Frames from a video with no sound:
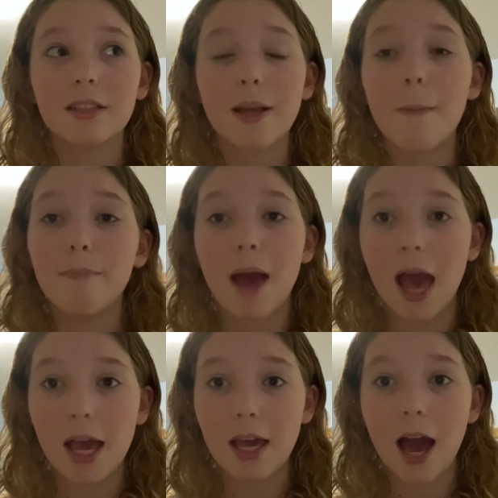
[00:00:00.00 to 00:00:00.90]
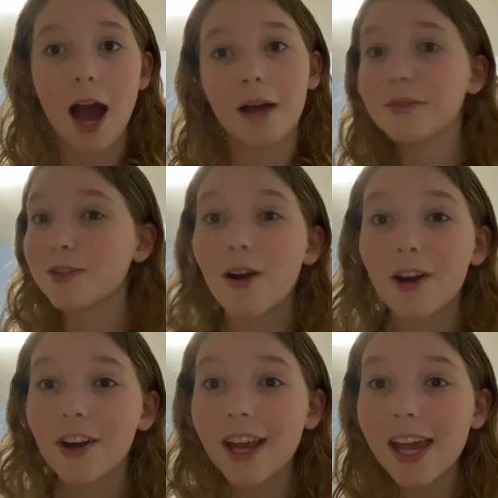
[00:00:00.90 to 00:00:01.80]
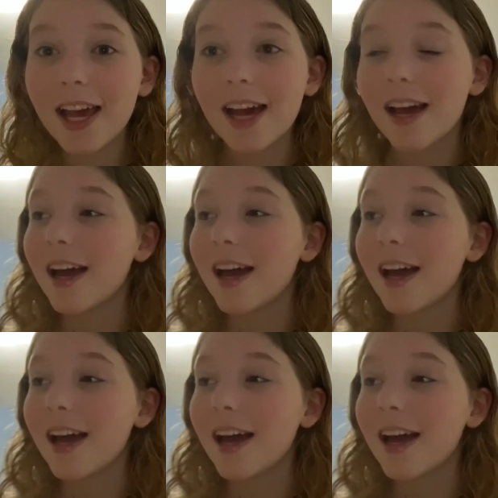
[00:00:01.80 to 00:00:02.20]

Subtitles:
May, I'm sorry.